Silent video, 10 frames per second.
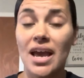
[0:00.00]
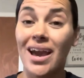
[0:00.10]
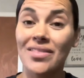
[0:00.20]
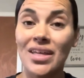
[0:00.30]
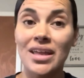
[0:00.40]

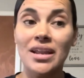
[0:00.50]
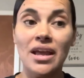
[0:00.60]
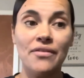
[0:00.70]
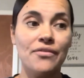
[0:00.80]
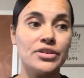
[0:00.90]
And then
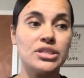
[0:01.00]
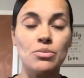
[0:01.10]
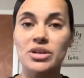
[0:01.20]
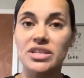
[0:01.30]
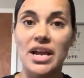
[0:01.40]
if for some
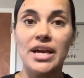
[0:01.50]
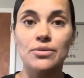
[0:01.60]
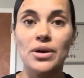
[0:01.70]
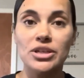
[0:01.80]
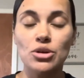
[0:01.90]
reason I had to
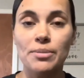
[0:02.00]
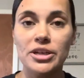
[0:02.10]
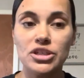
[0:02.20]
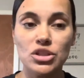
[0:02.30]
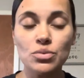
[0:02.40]
run into a
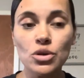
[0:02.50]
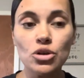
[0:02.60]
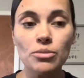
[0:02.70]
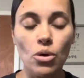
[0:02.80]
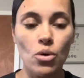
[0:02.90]
patient's
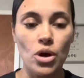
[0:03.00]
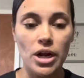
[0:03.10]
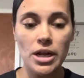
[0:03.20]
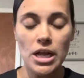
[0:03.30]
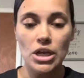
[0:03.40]
room,
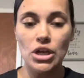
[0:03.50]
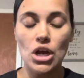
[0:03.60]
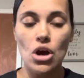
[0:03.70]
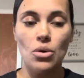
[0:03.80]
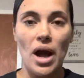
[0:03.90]
or,
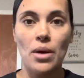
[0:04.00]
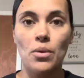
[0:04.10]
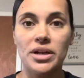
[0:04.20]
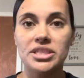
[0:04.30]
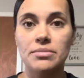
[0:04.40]
I
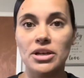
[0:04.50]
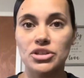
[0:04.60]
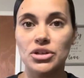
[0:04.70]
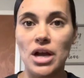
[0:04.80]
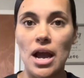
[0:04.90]
wanted to make
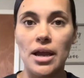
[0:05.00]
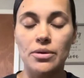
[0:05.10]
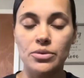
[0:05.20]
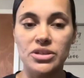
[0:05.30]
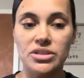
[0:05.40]
sure I
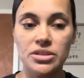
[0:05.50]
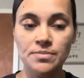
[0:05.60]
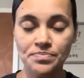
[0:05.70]
was